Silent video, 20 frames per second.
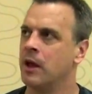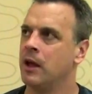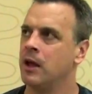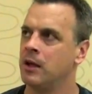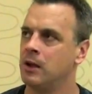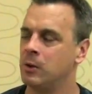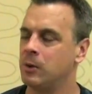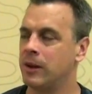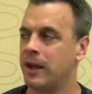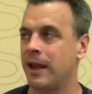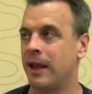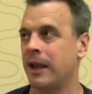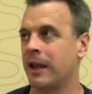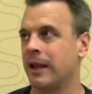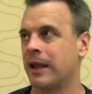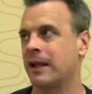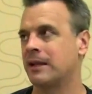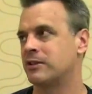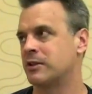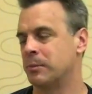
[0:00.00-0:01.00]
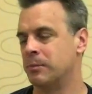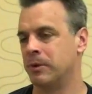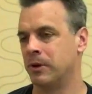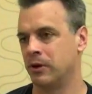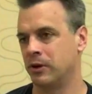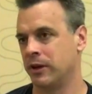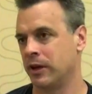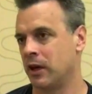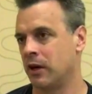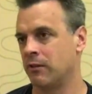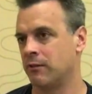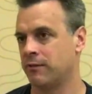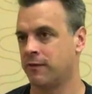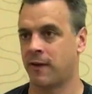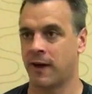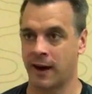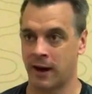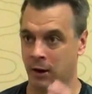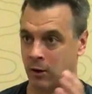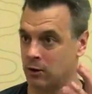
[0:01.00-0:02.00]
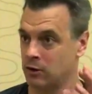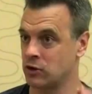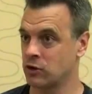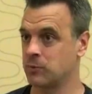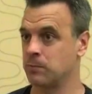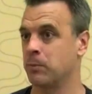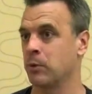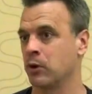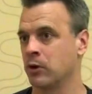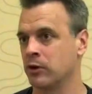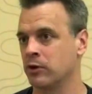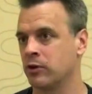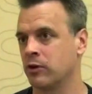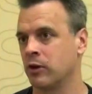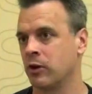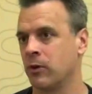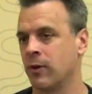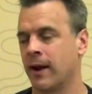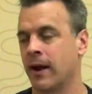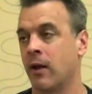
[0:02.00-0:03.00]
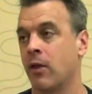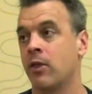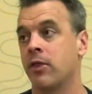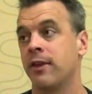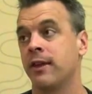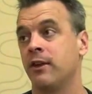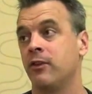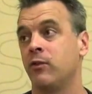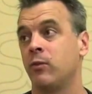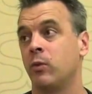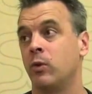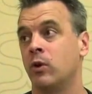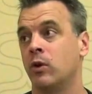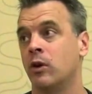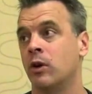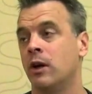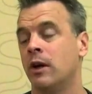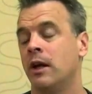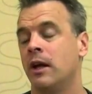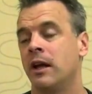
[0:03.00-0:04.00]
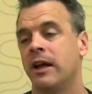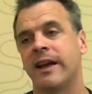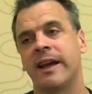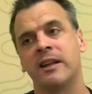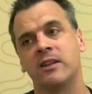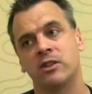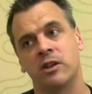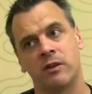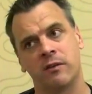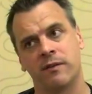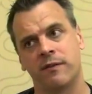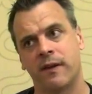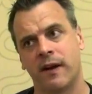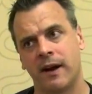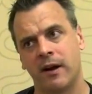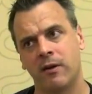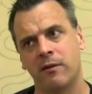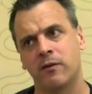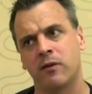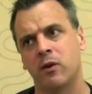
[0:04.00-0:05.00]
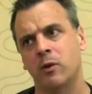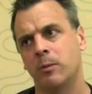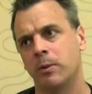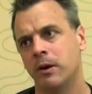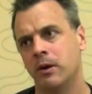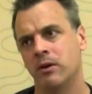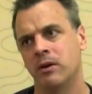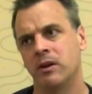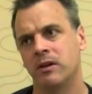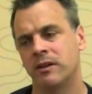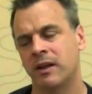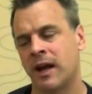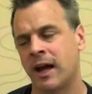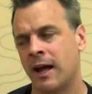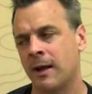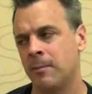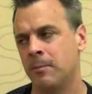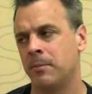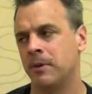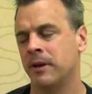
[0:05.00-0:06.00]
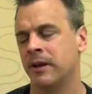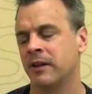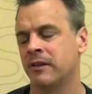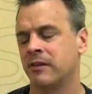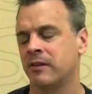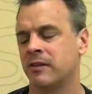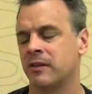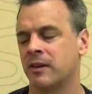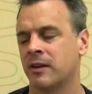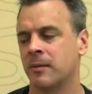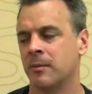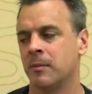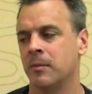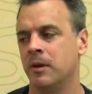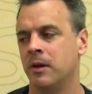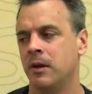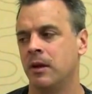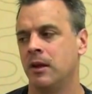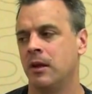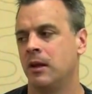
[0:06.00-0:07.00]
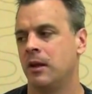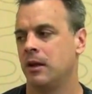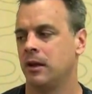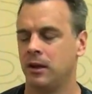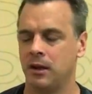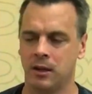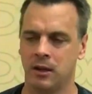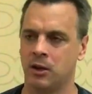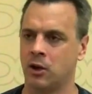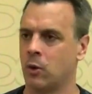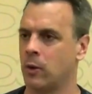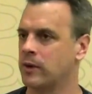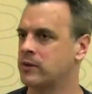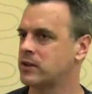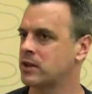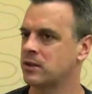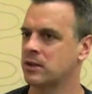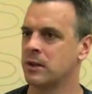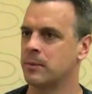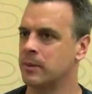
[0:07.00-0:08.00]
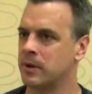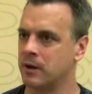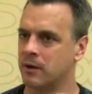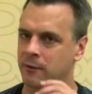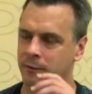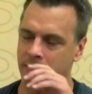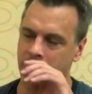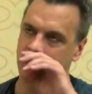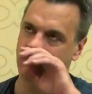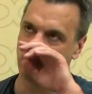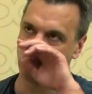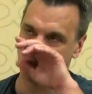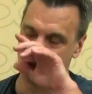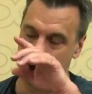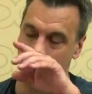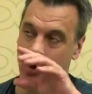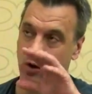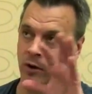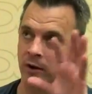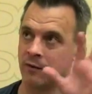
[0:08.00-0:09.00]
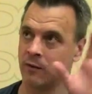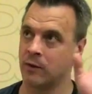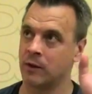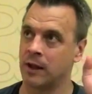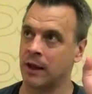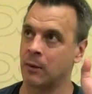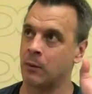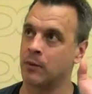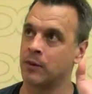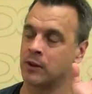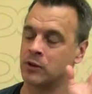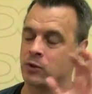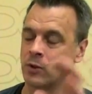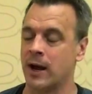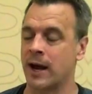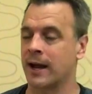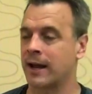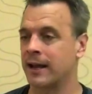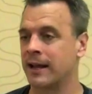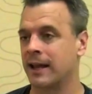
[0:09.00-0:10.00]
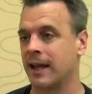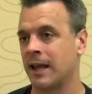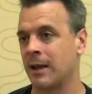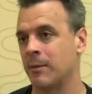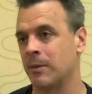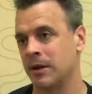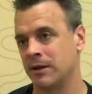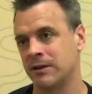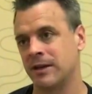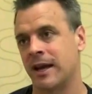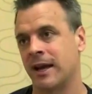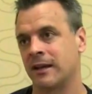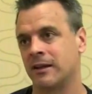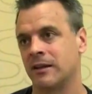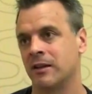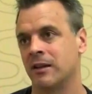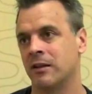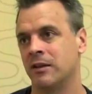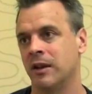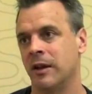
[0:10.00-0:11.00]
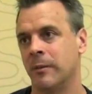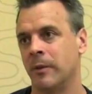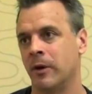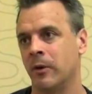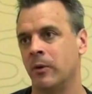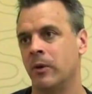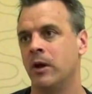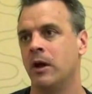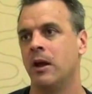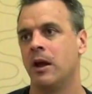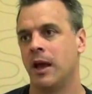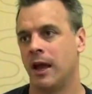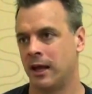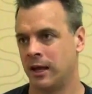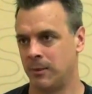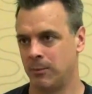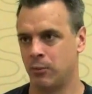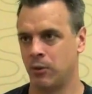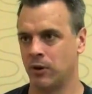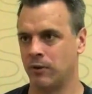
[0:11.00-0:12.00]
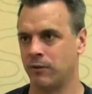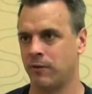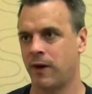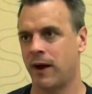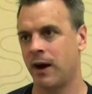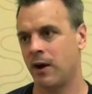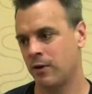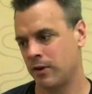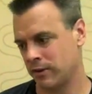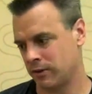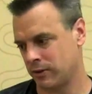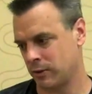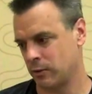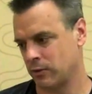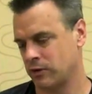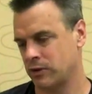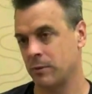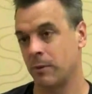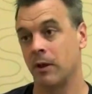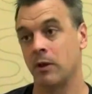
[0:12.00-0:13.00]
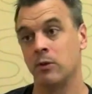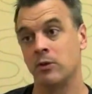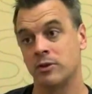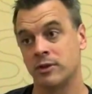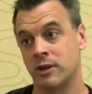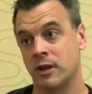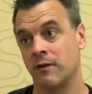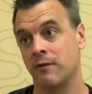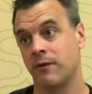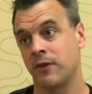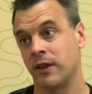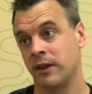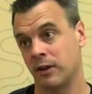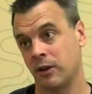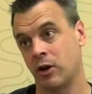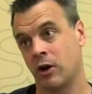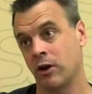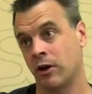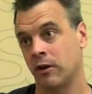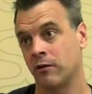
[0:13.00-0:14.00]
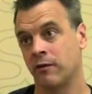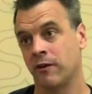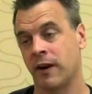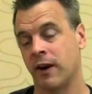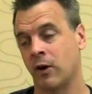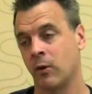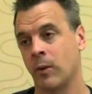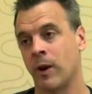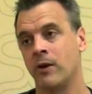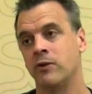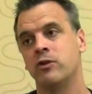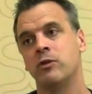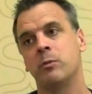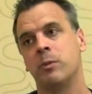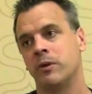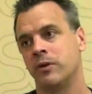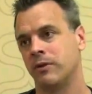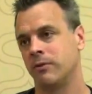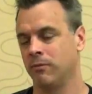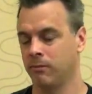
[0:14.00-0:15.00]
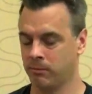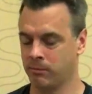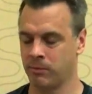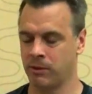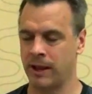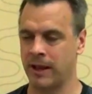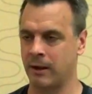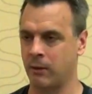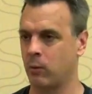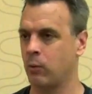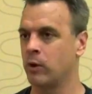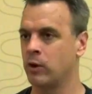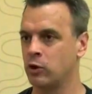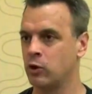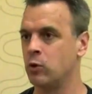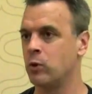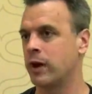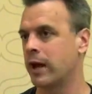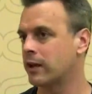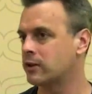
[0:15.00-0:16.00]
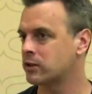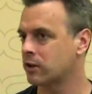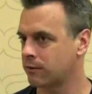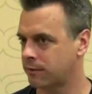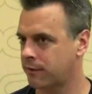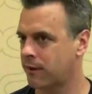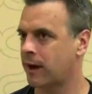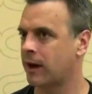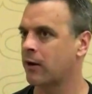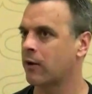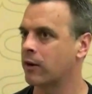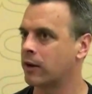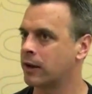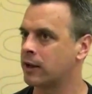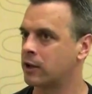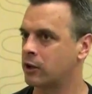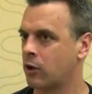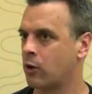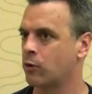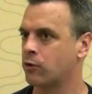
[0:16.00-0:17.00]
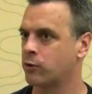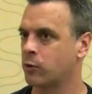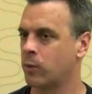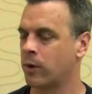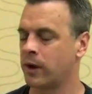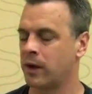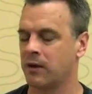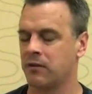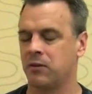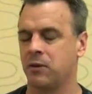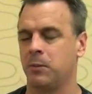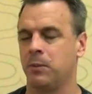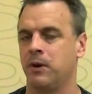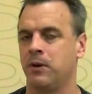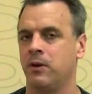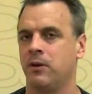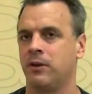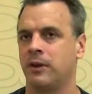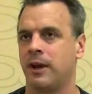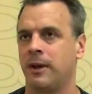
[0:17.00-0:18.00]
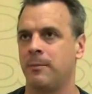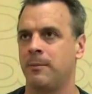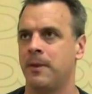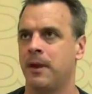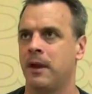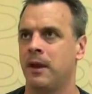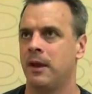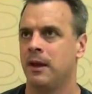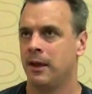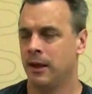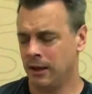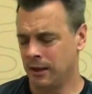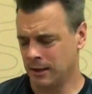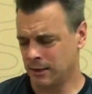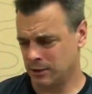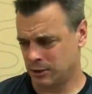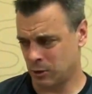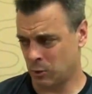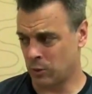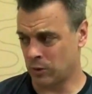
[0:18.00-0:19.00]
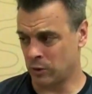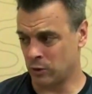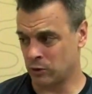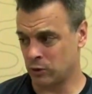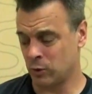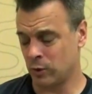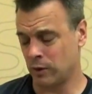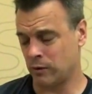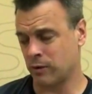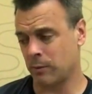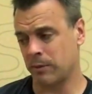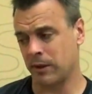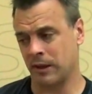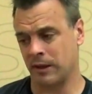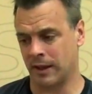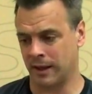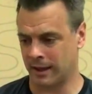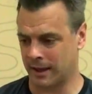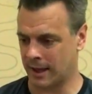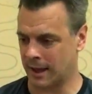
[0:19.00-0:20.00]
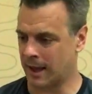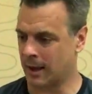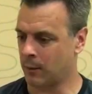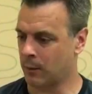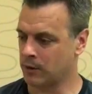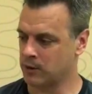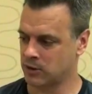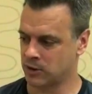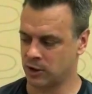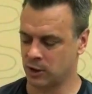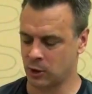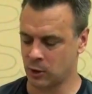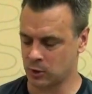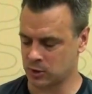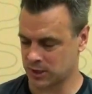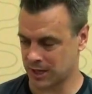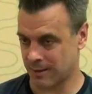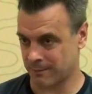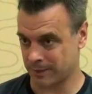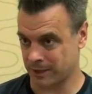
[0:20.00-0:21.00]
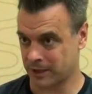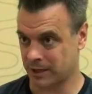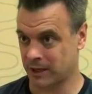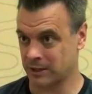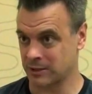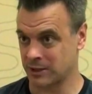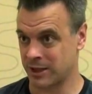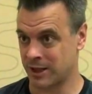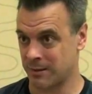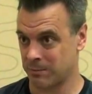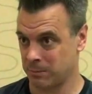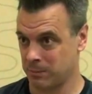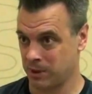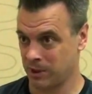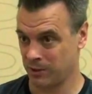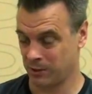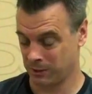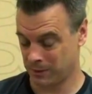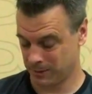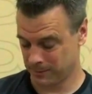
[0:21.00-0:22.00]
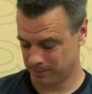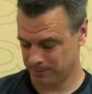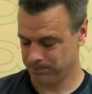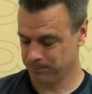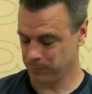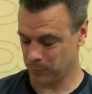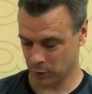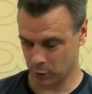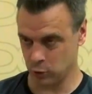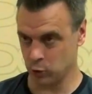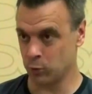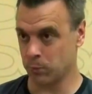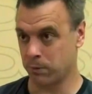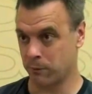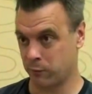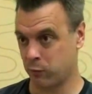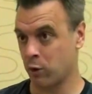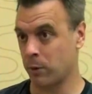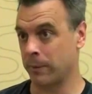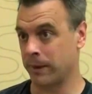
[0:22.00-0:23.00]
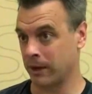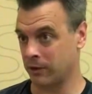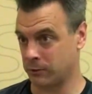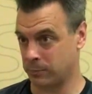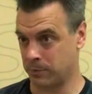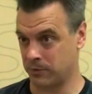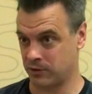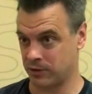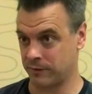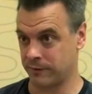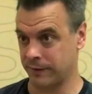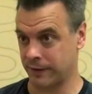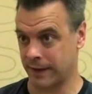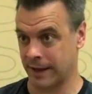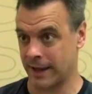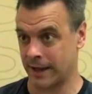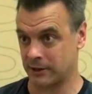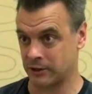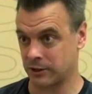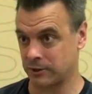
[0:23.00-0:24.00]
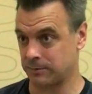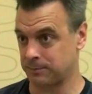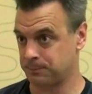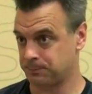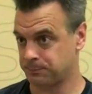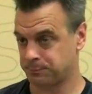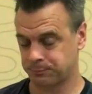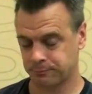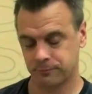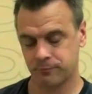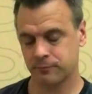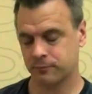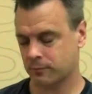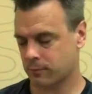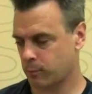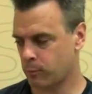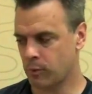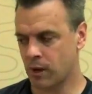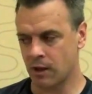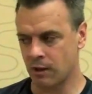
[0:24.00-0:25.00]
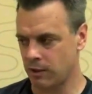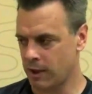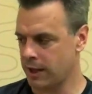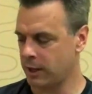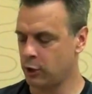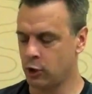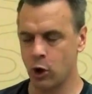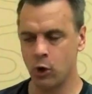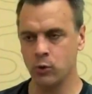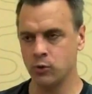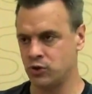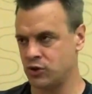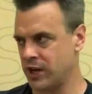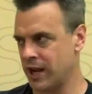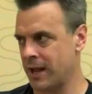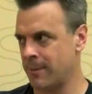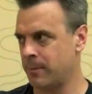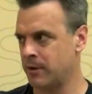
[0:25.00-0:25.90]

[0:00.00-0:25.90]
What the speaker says: you can't catch a building on fire and just burn it to the ground. Things will catch on fire for a period of time, but it's a limited effect. So you saw even like when the dragon came and attacked in the demo and he breathed fire, that there was some other stuff that caught on fire around you, but like when you catch on fire, it goes away after a period of time. So when you're doing something like, hey, I want you to go sabotage that mill, you're performing a specific action. Like go jam